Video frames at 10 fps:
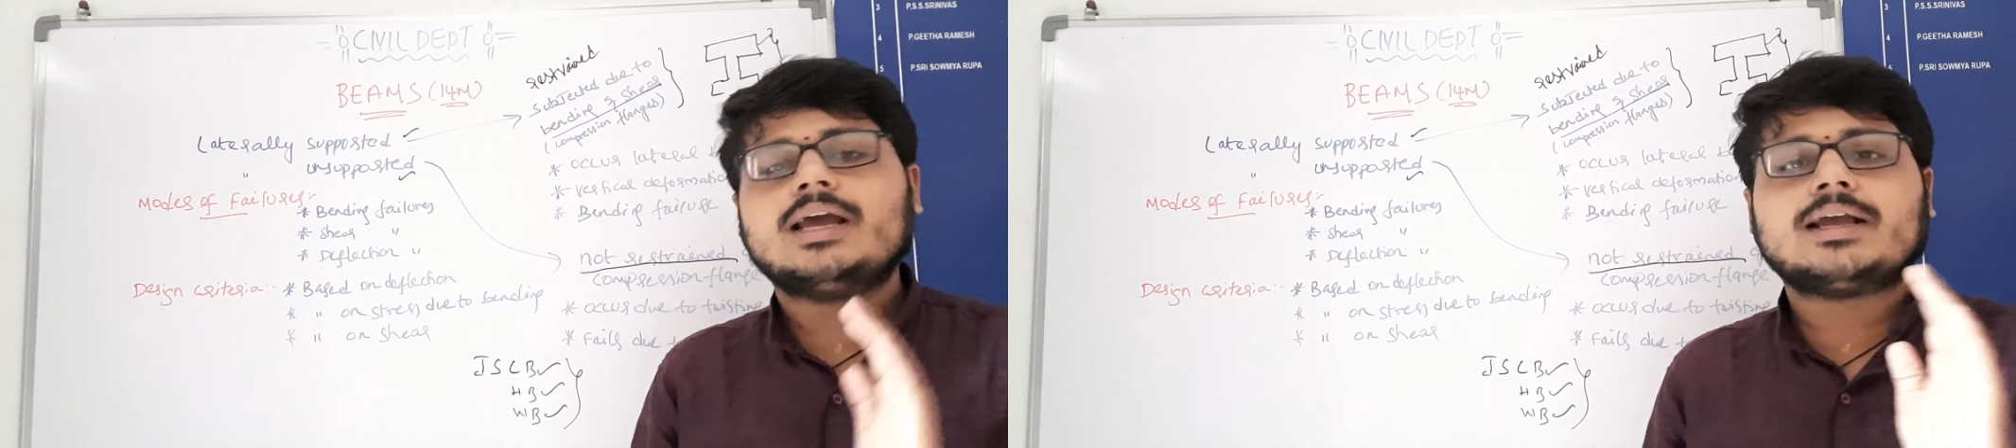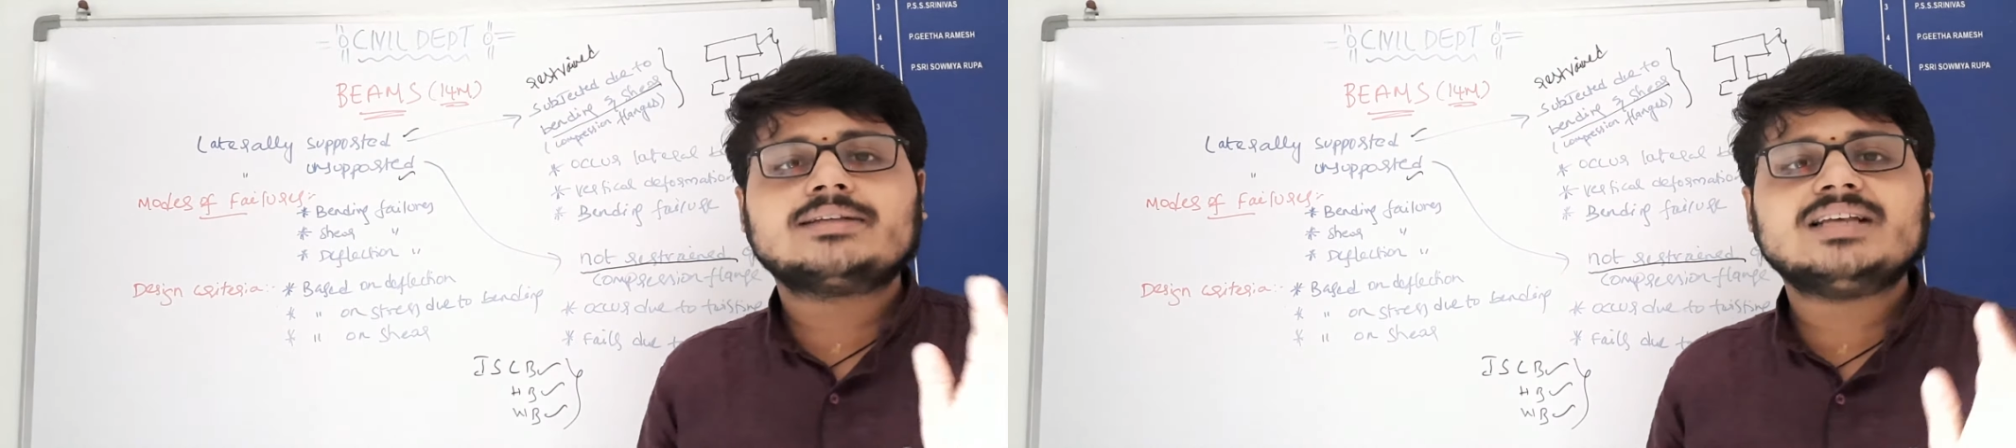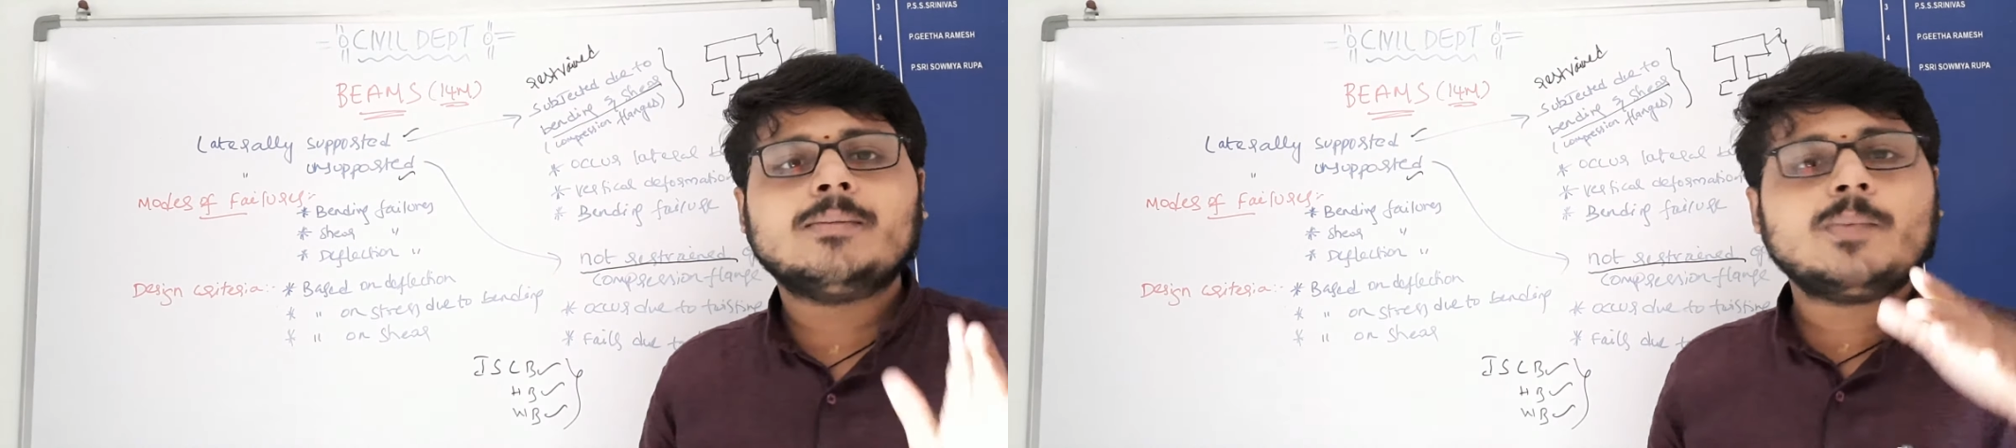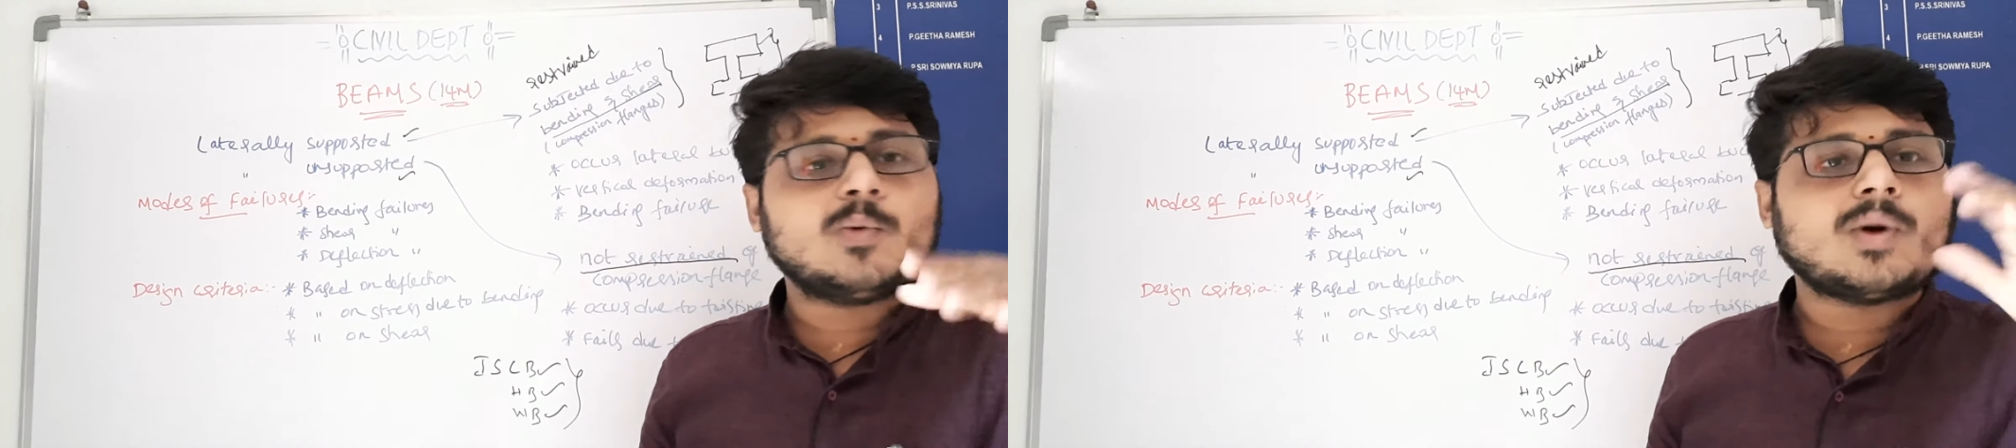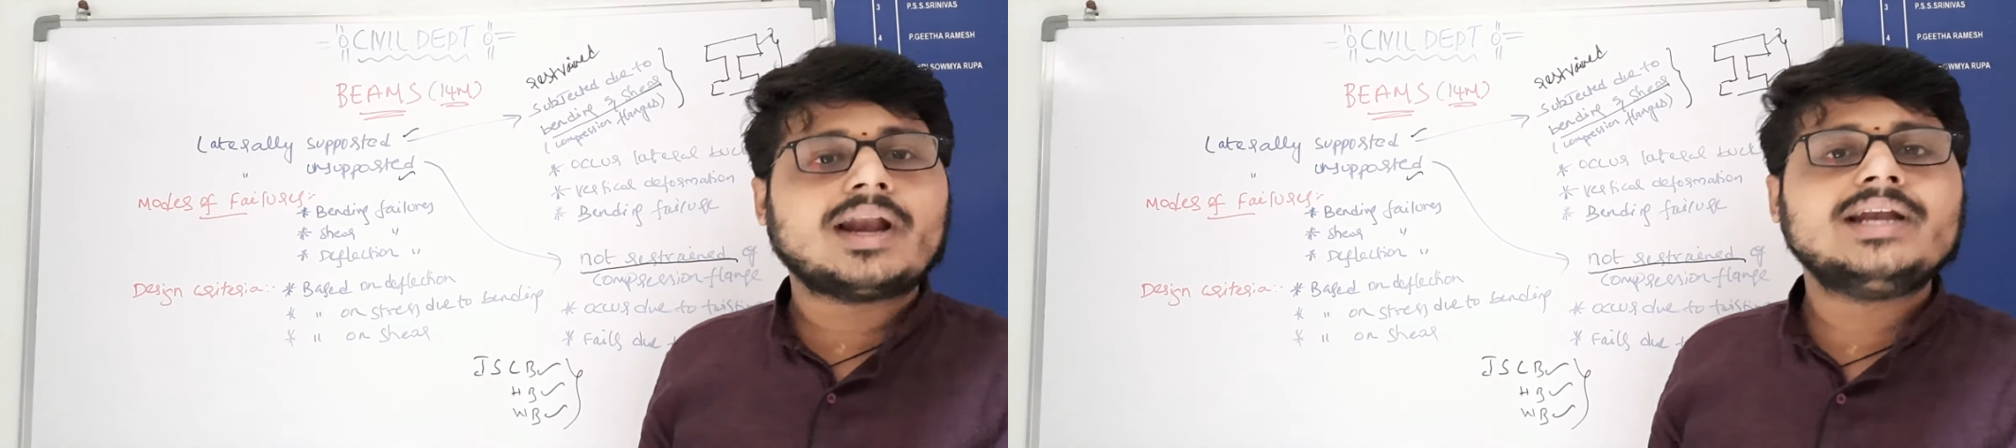Example,
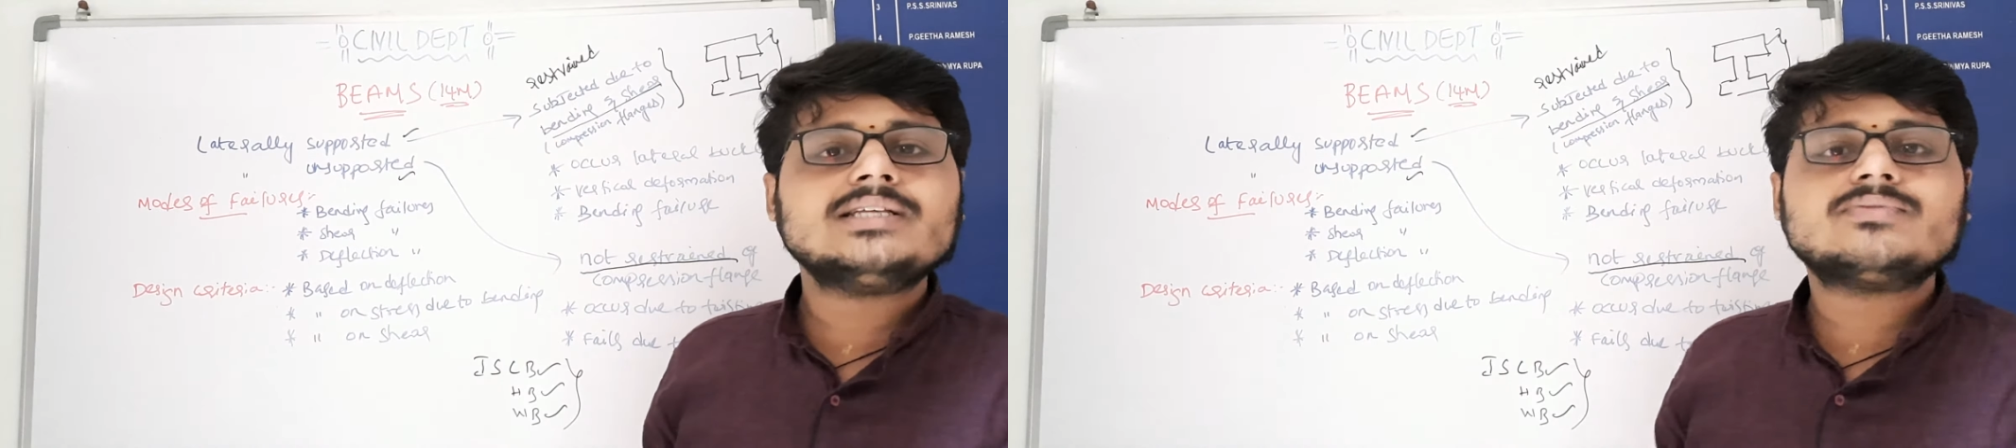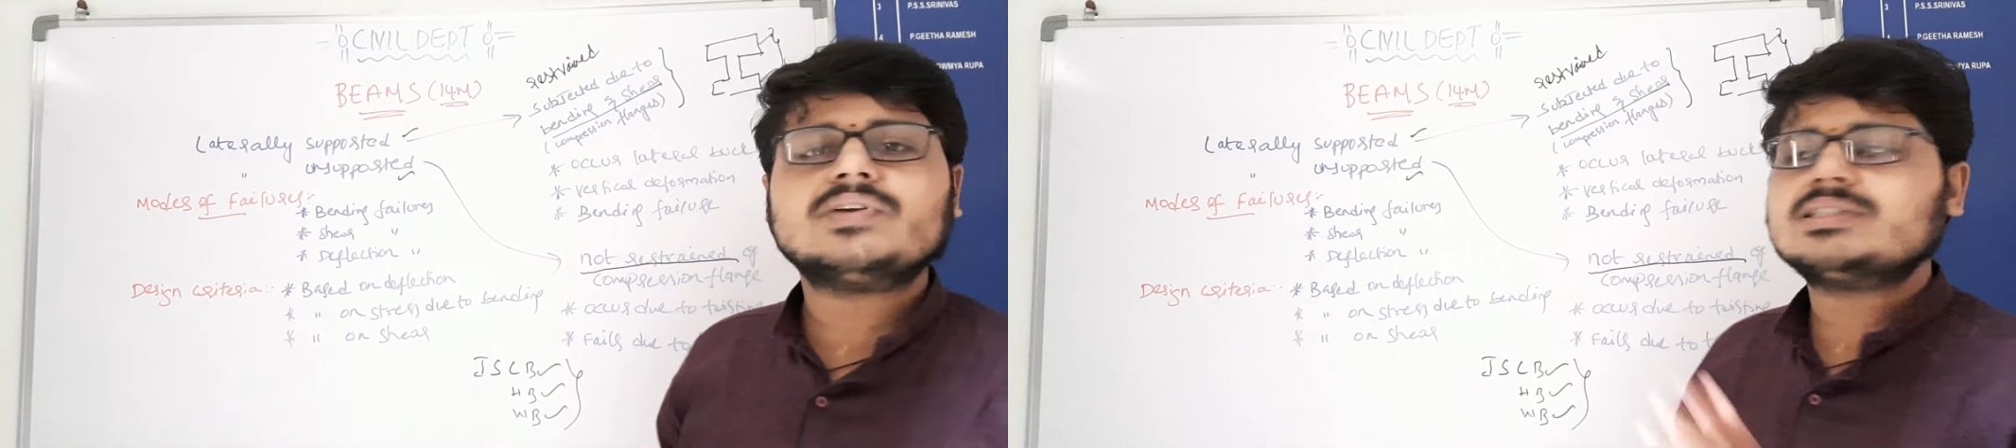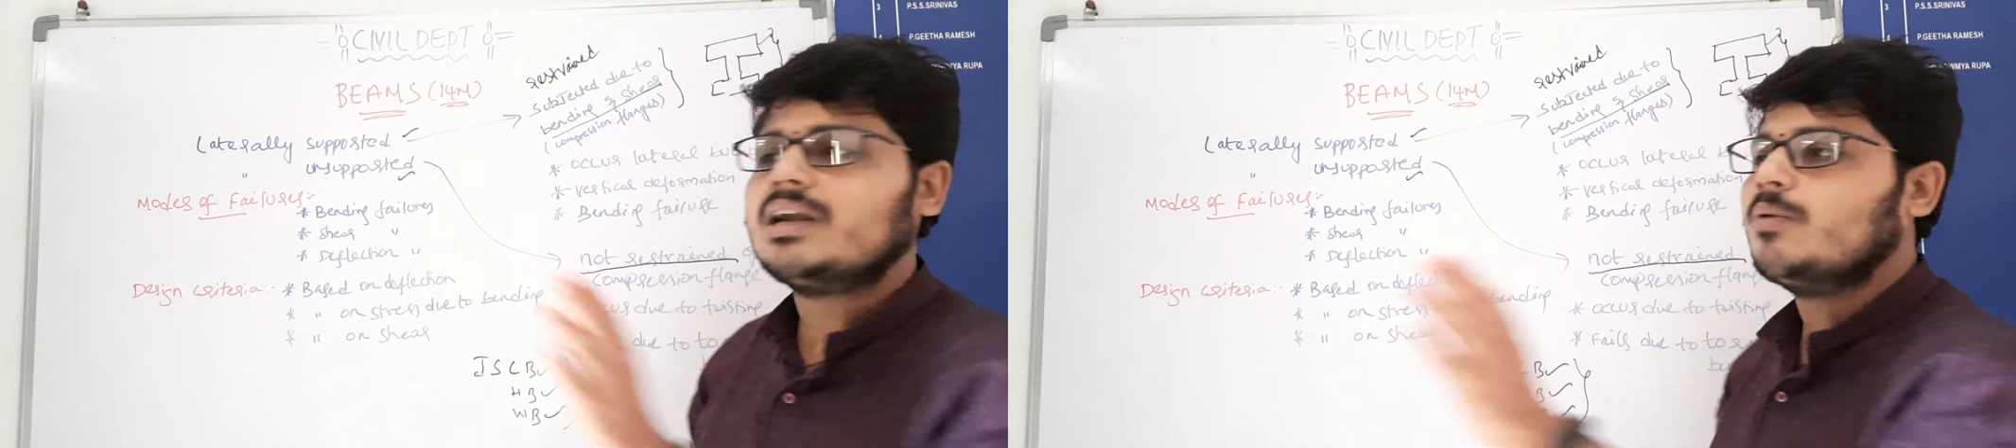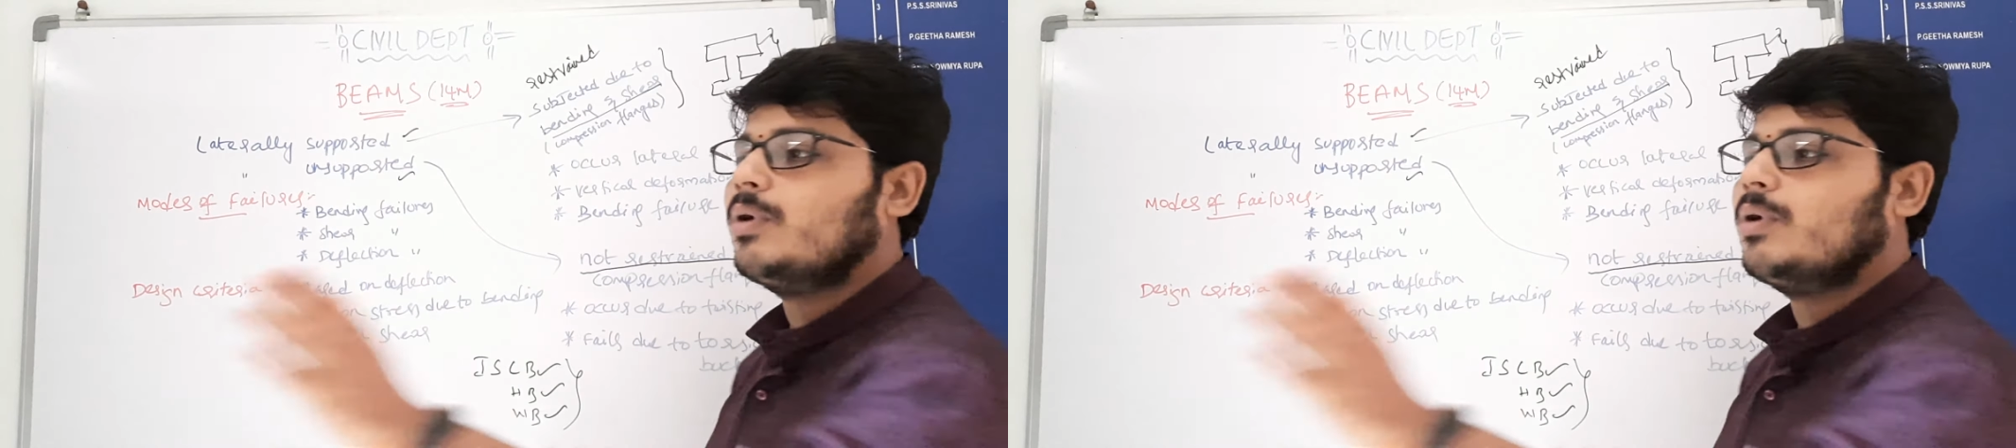one end is fixed and